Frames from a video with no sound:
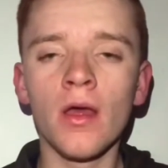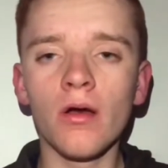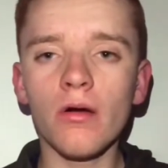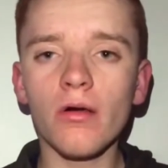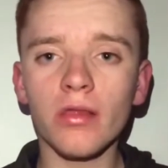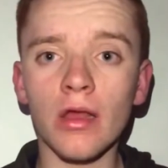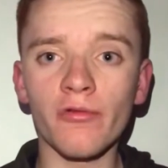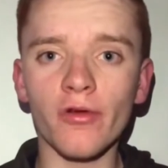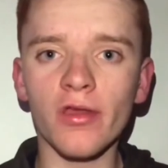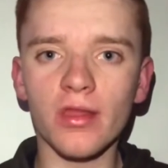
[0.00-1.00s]
Also,
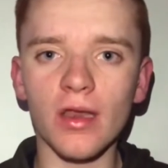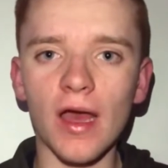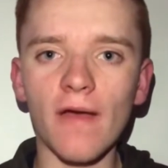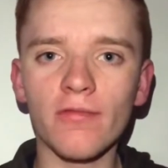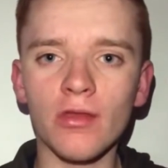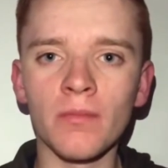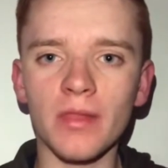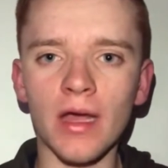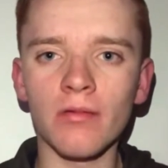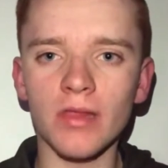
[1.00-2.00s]
Royston have dumped
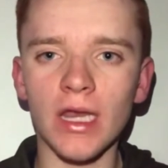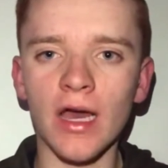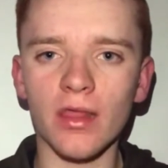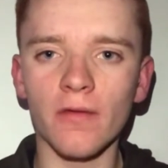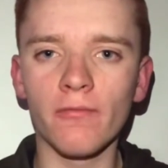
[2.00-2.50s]
out the likes of